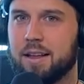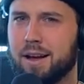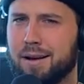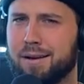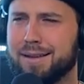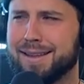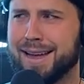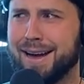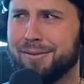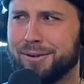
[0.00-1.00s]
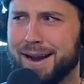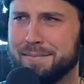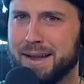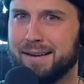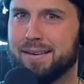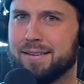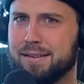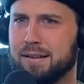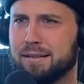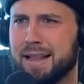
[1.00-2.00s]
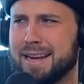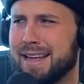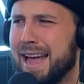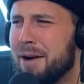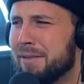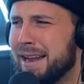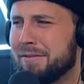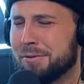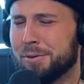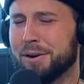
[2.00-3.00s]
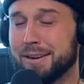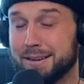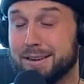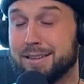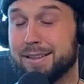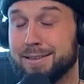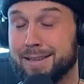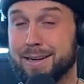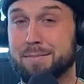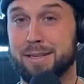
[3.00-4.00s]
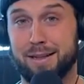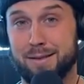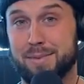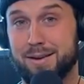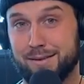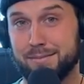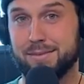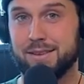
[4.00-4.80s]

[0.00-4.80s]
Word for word: Yeah, right, man. Like, how would that even work? It clearly comes out of the bottom.